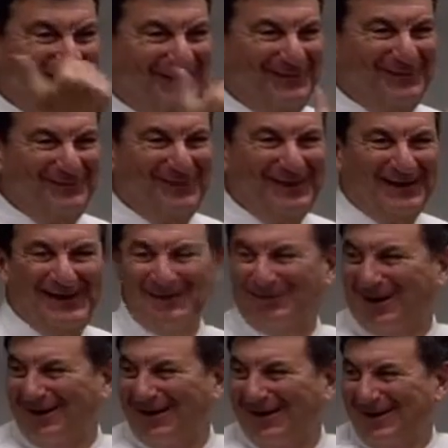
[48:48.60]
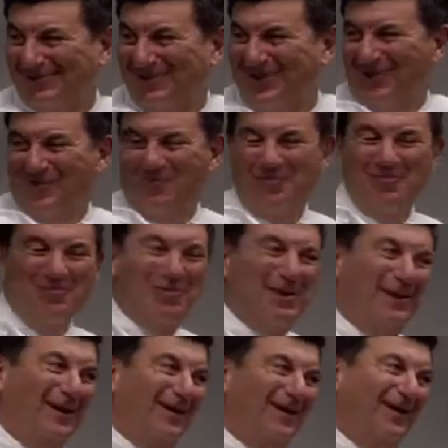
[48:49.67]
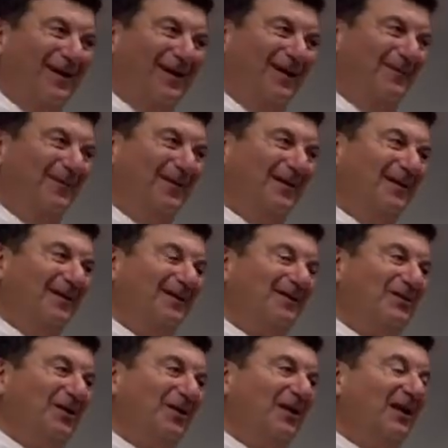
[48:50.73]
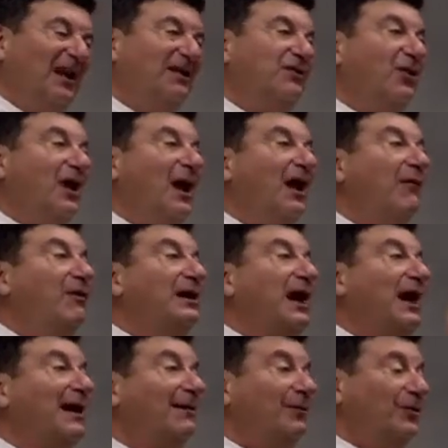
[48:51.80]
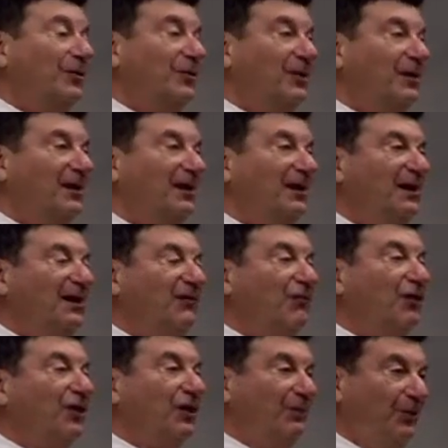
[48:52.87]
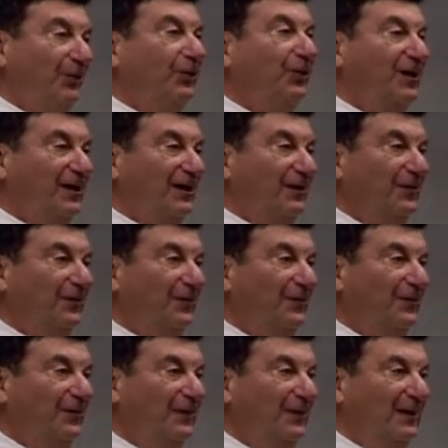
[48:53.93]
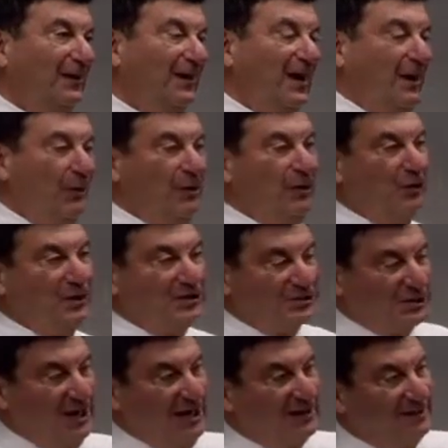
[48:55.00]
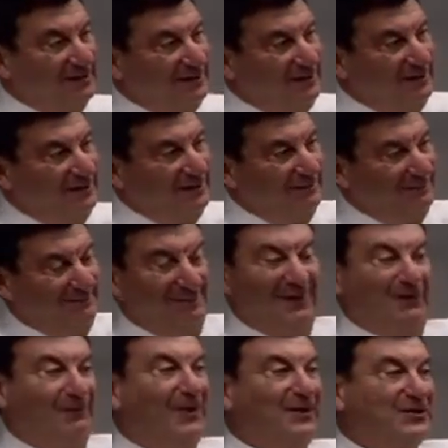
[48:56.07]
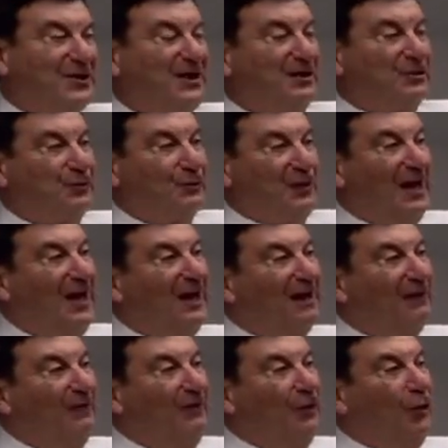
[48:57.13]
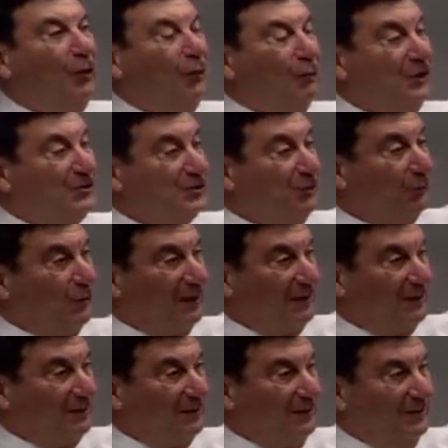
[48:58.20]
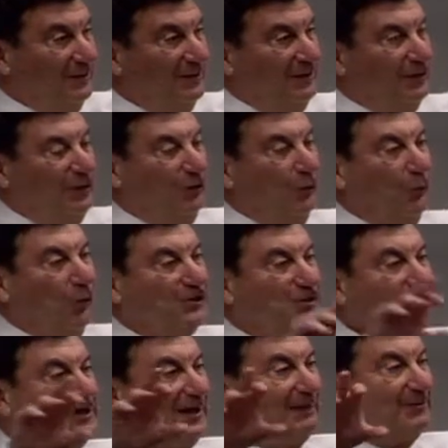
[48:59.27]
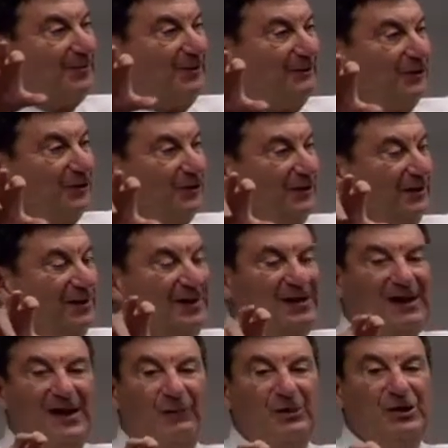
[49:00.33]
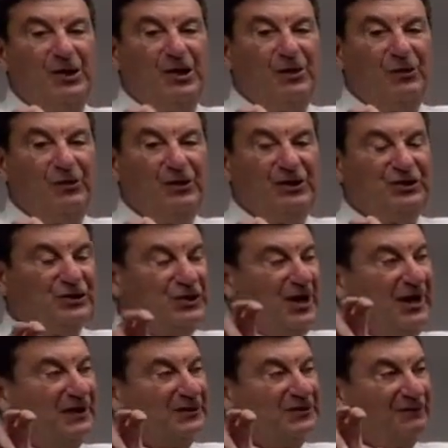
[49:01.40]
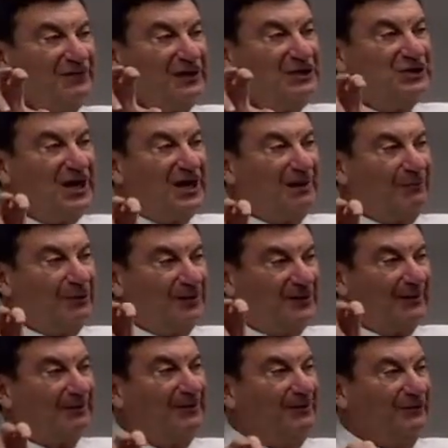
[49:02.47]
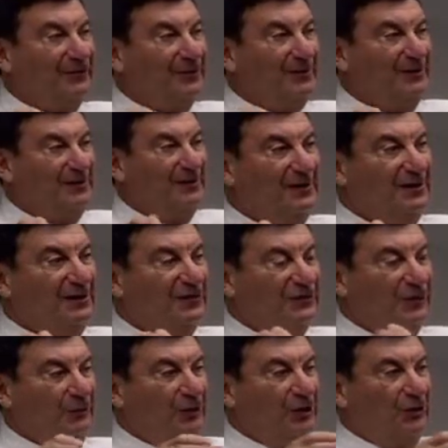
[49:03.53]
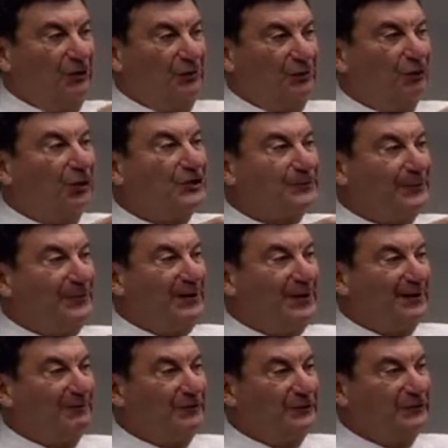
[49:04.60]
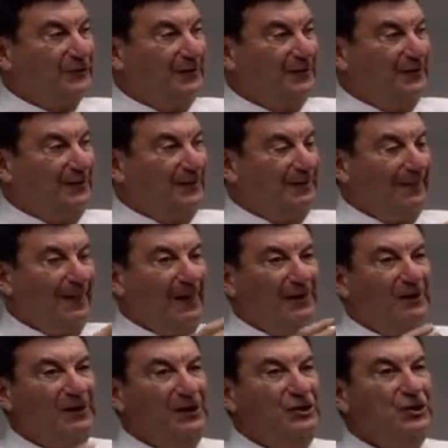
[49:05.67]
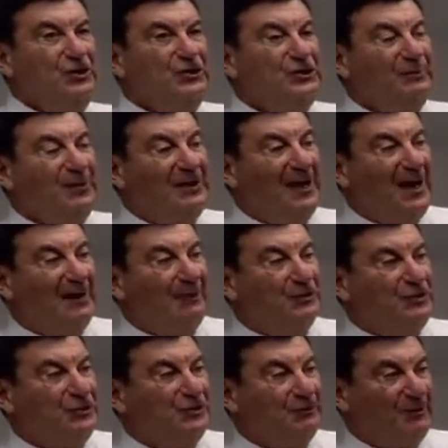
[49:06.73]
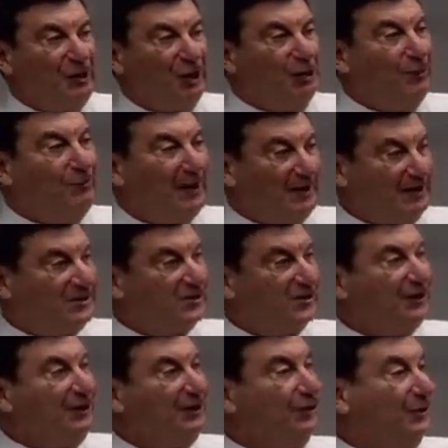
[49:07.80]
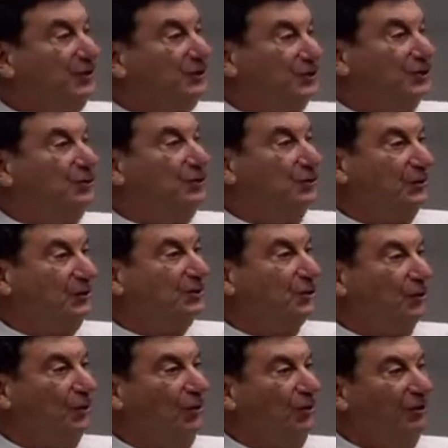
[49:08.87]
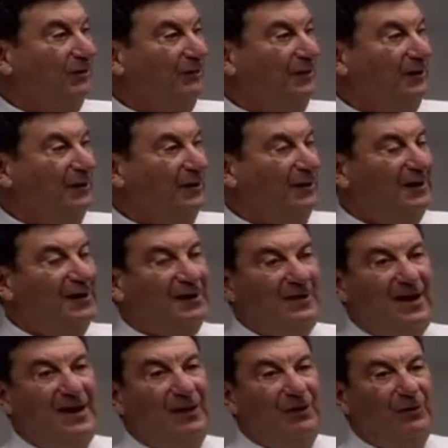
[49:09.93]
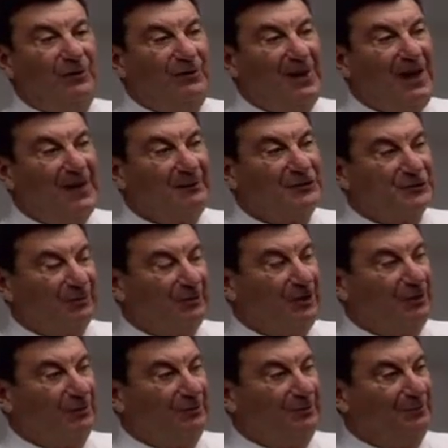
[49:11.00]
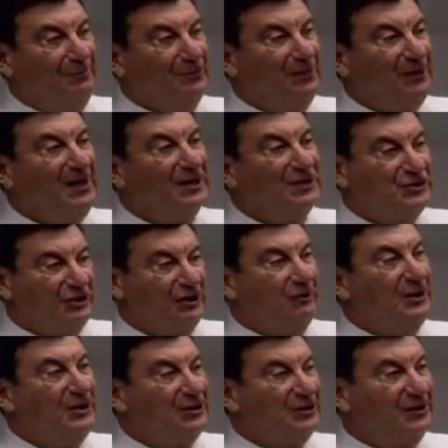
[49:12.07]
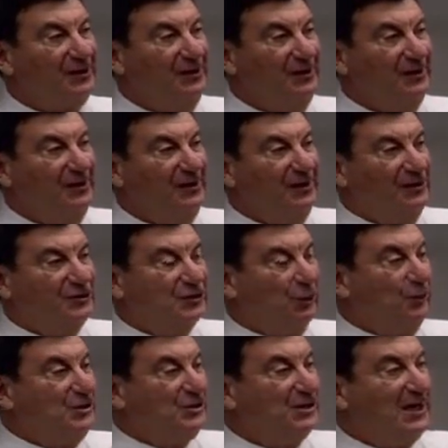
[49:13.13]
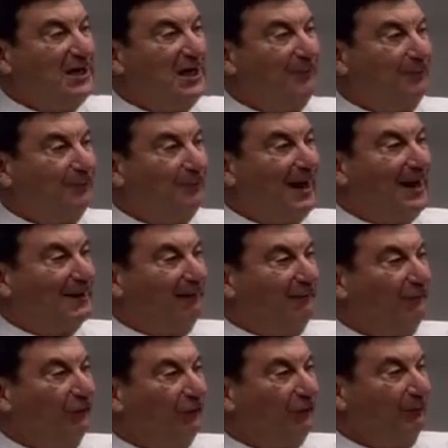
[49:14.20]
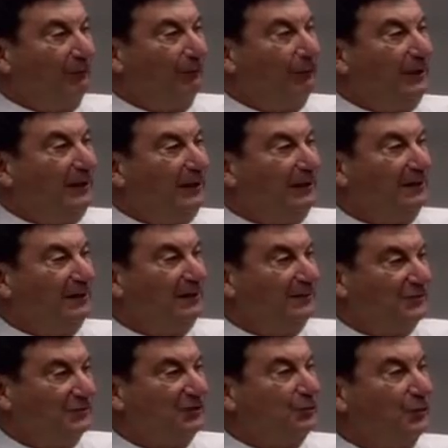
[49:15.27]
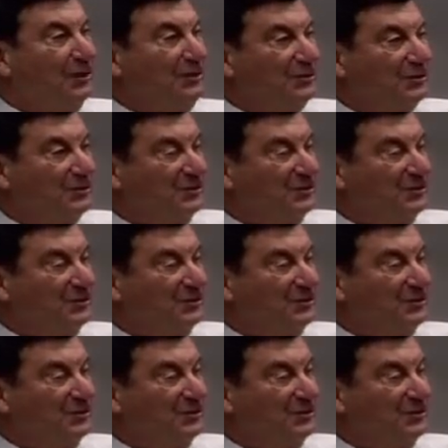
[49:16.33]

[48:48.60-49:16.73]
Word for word: our name. Exactly. Um, so, so every animal it's on a computer now. And we know exactly, as best counts we have, what's in the wild, what's in captivity, and we know the genetics of each animal in captivity. So we don't crossbreed animals. And it used to be animals used to be owned by each city or each zoo or each aquarium. Now animals are blown to the next generation. So we send animals back and forth in breeding situations.